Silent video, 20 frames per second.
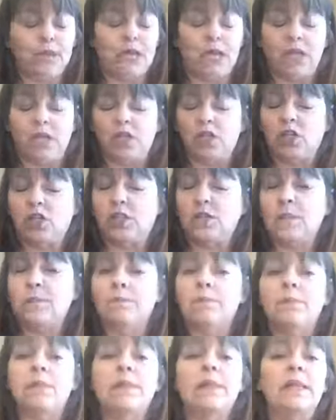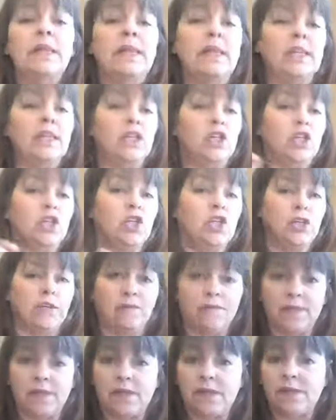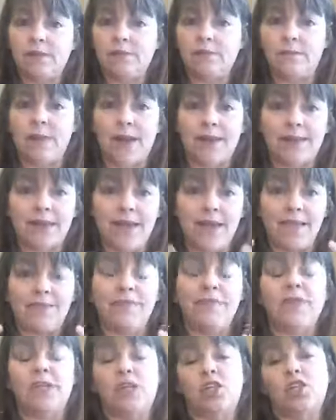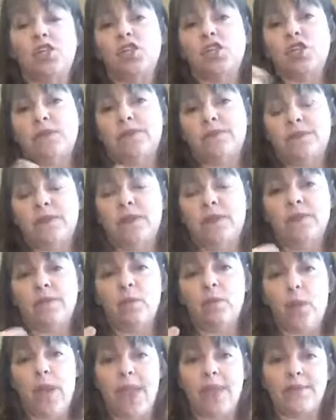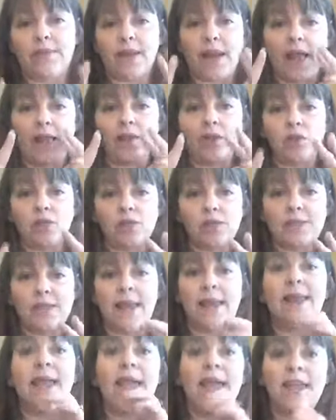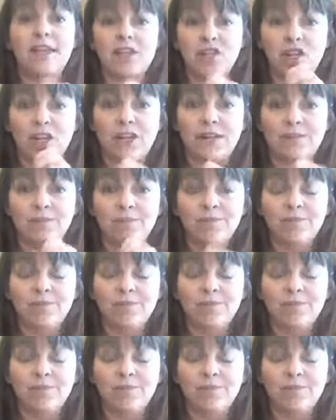It just completely shifted my life, and it shifted the way that I looked at aging.